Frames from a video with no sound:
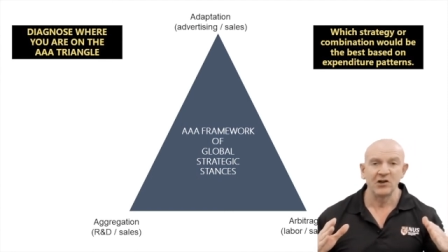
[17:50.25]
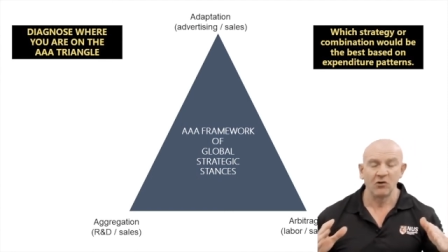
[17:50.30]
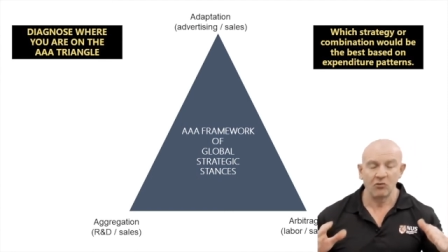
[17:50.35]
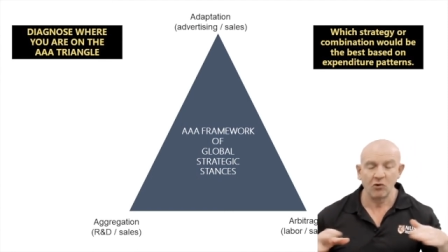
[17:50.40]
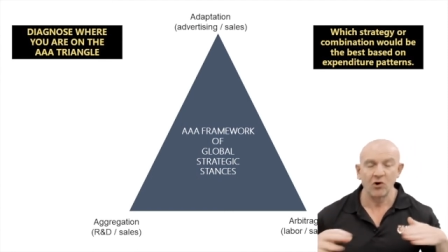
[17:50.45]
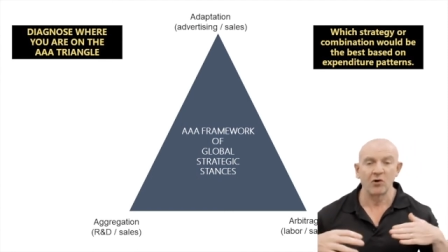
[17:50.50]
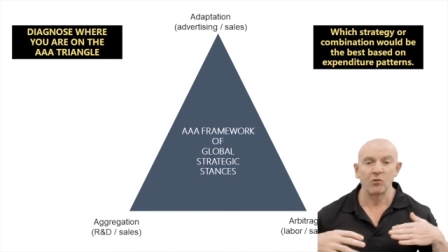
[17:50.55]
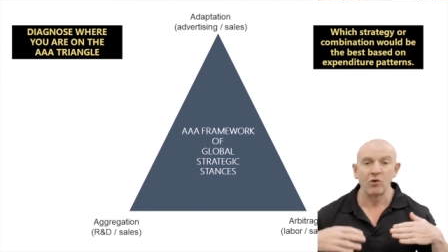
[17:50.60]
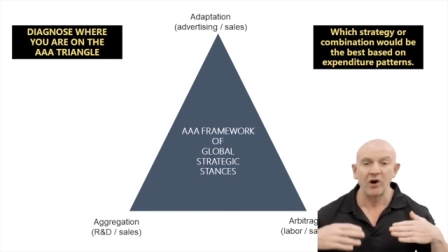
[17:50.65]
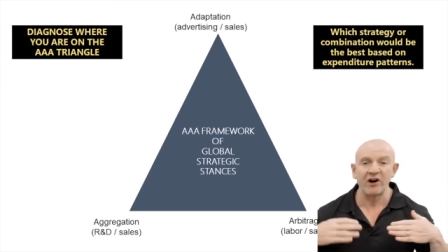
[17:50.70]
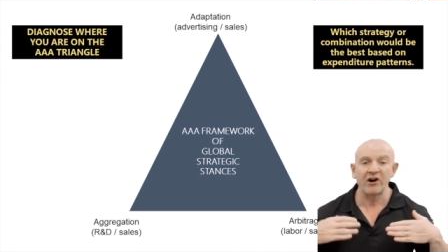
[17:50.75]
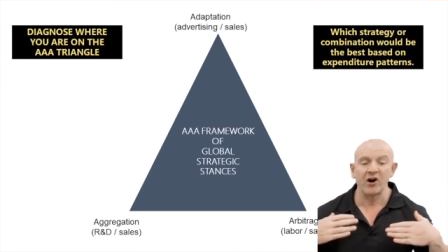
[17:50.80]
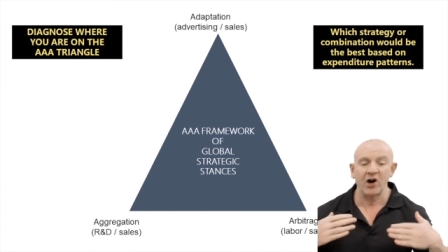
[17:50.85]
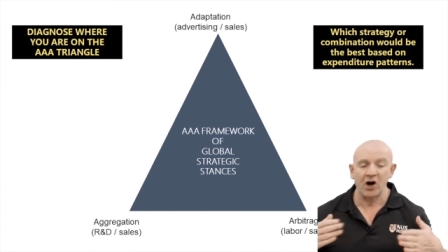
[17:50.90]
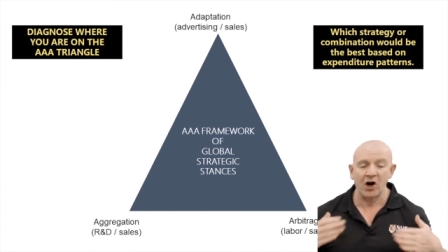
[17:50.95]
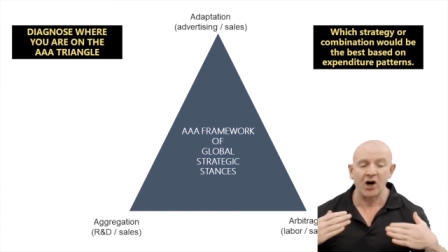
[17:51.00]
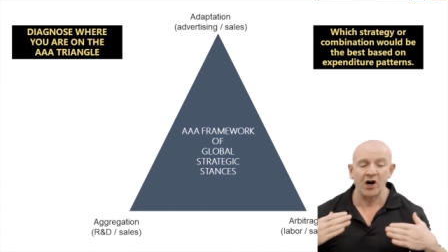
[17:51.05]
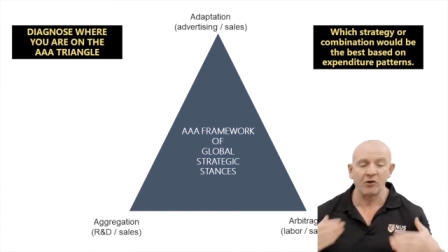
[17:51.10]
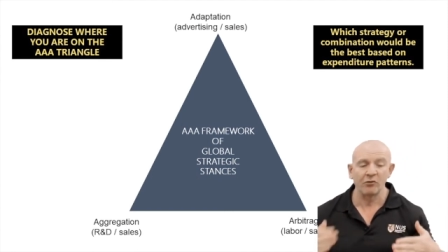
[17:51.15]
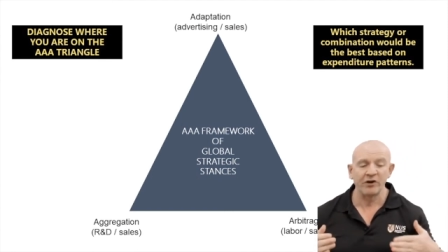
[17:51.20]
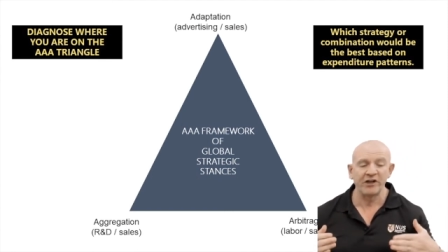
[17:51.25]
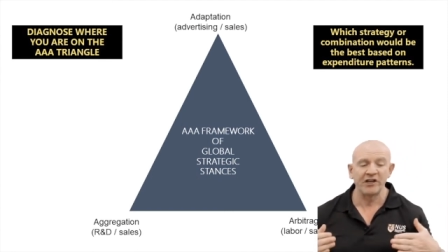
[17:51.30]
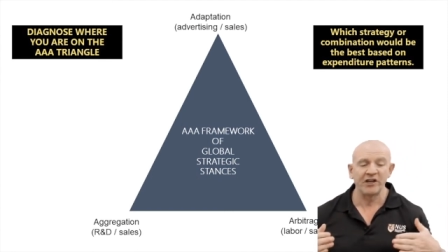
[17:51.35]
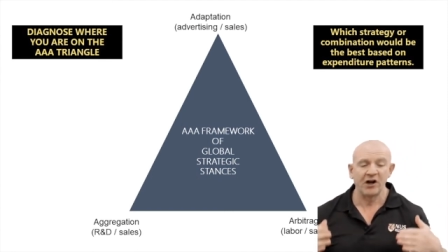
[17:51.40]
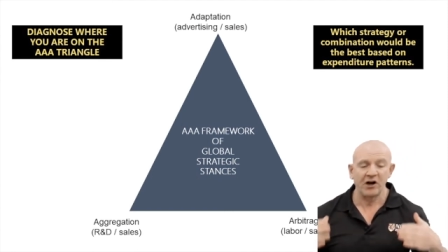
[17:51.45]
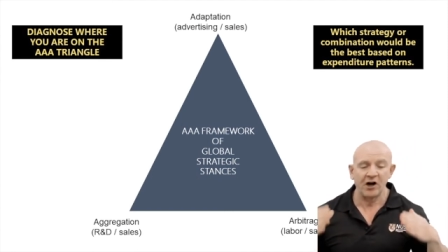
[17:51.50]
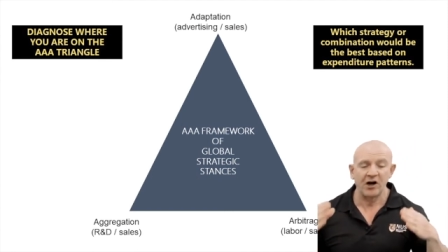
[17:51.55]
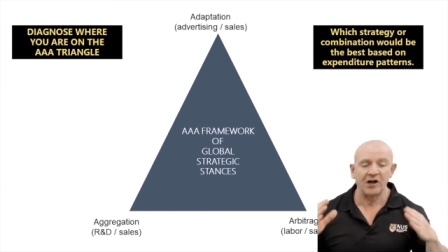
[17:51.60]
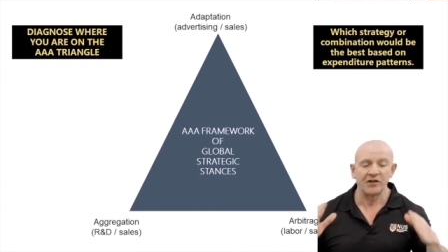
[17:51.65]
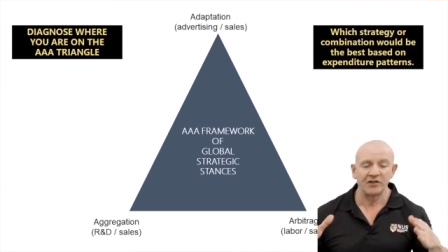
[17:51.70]
or where are we
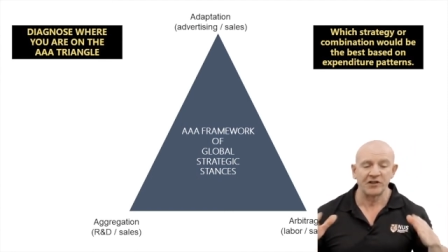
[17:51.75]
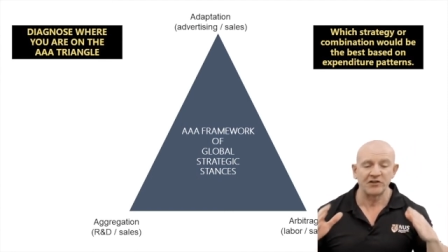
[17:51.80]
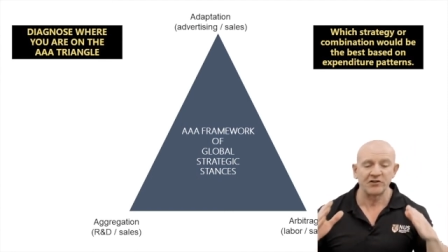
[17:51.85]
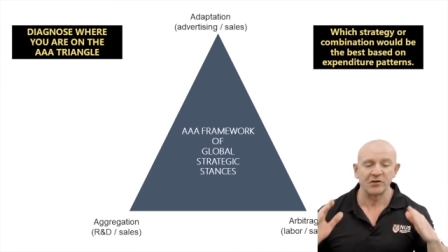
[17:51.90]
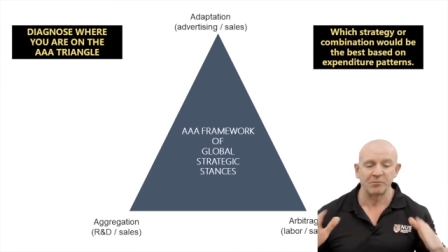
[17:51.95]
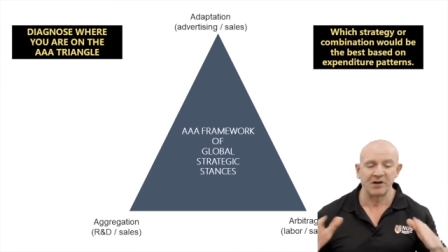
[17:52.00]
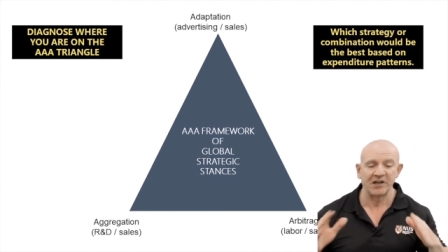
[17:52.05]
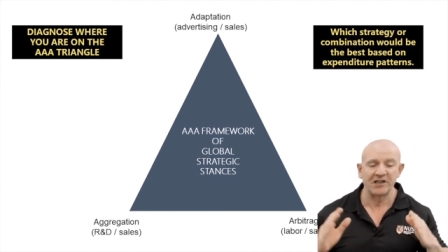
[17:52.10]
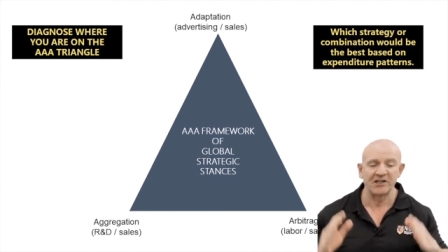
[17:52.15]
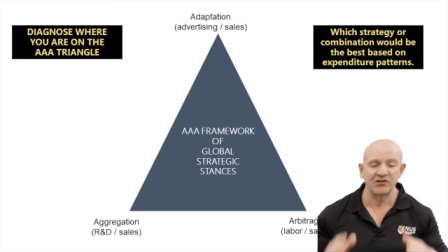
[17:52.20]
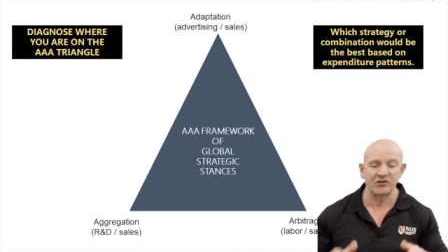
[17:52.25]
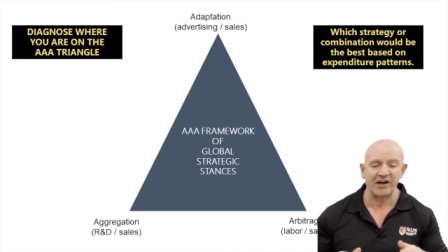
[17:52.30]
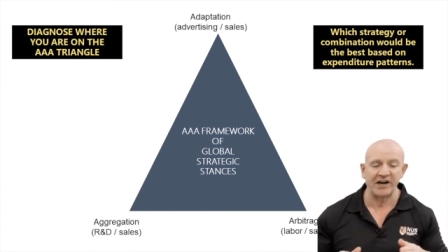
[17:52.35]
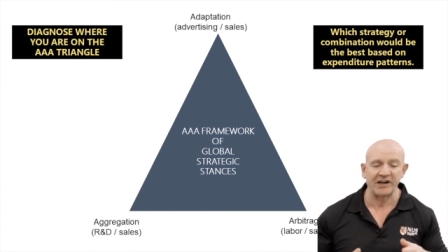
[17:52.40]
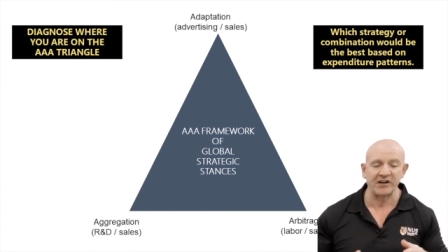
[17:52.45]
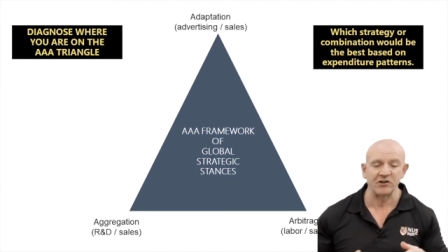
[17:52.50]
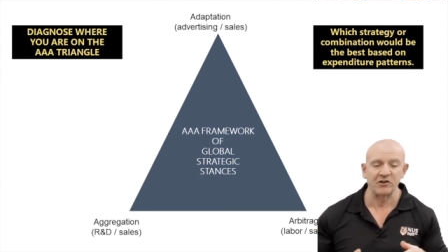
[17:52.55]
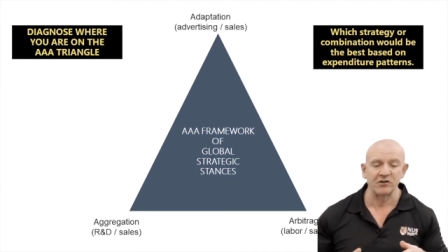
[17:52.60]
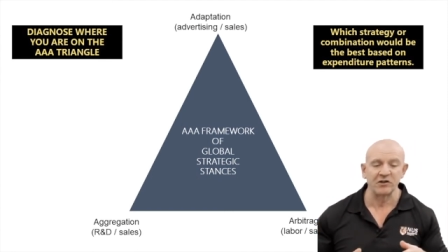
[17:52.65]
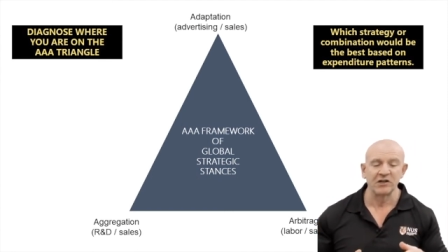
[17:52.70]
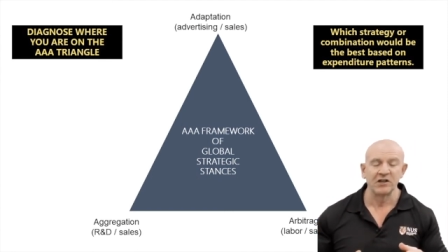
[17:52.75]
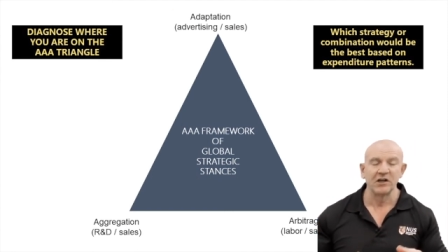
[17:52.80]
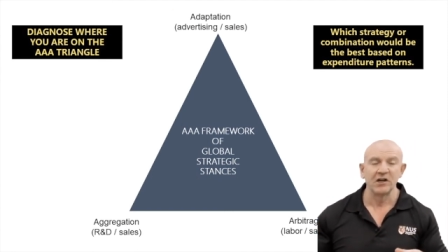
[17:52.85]
on the AAA triangle?